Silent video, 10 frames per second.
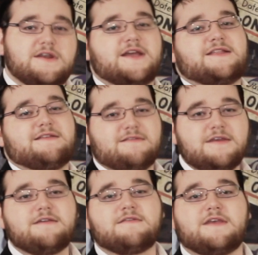
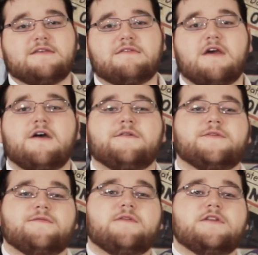1960s,
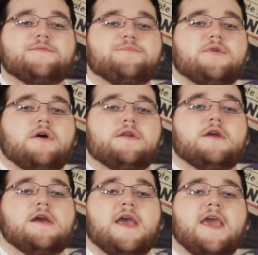the French
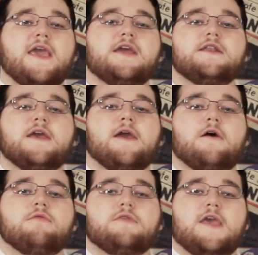brought
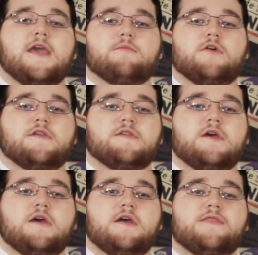handheld cameras
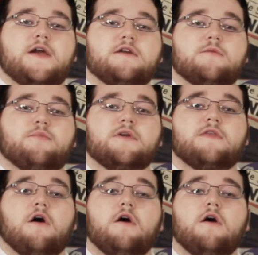that could bring the